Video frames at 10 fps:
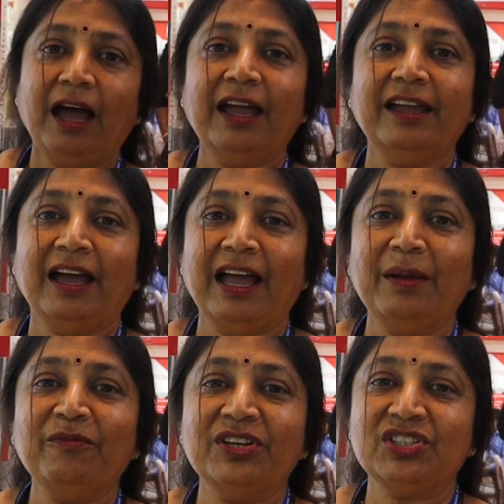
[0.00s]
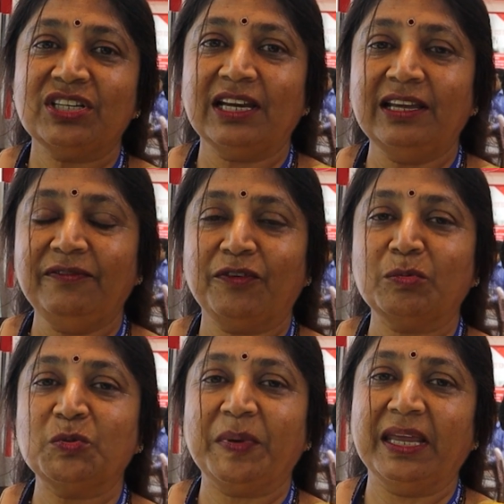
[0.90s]
Hi, I am Vaishali
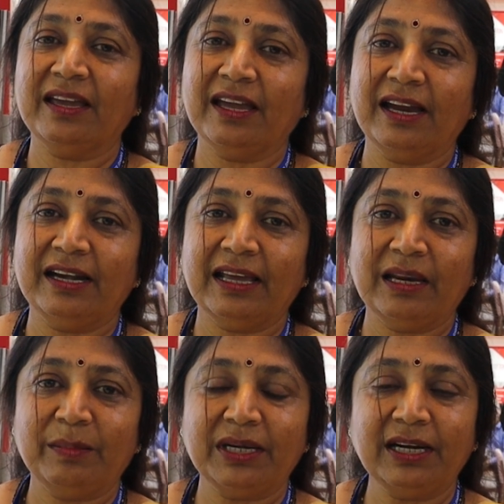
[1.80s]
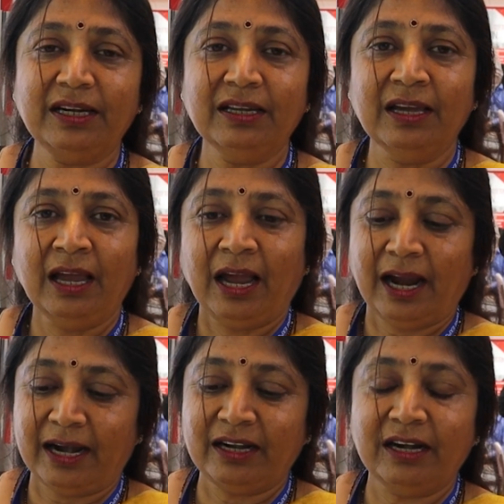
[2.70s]
from Spinning King India Limited,
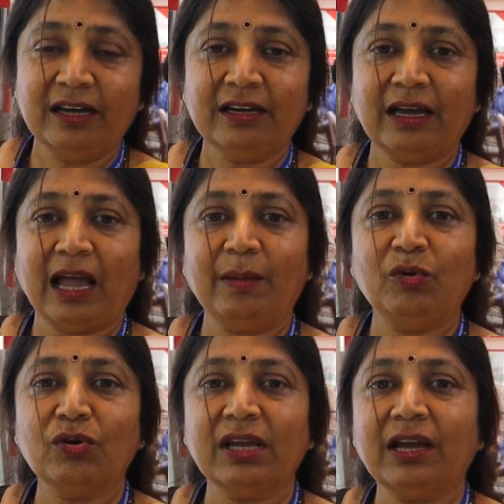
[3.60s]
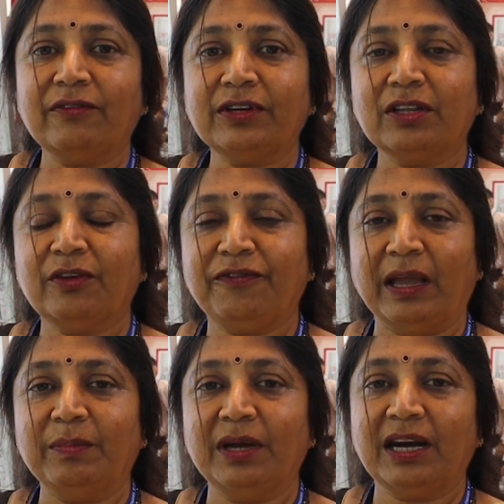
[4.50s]
and I am looking after the
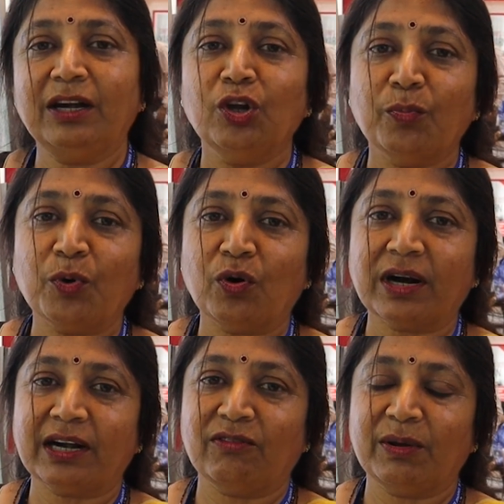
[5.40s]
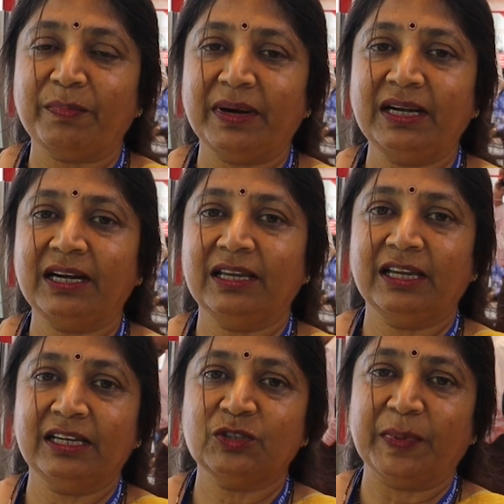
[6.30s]
fiber and new product development in